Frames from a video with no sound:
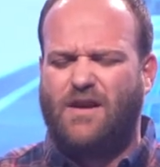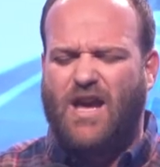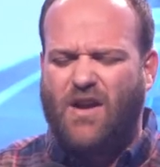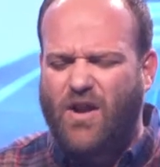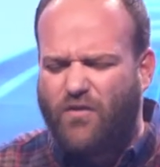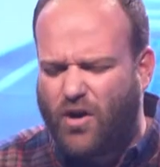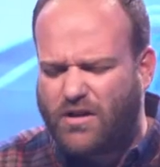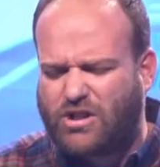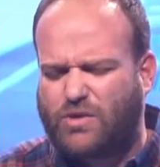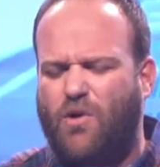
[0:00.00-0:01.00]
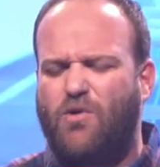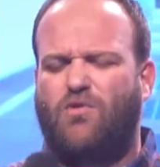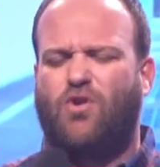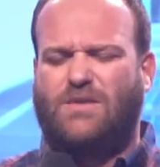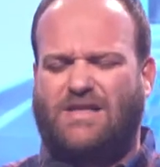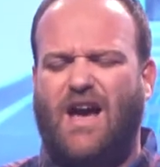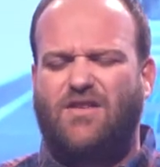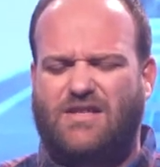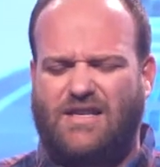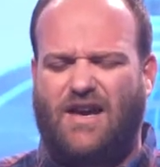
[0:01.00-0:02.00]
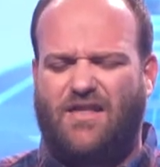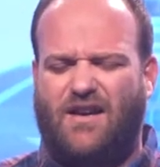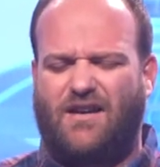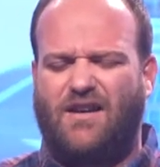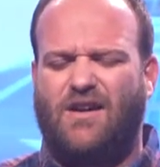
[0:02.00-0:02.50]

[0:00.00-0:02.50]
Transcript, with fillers: Even if we've got small groups gathered together,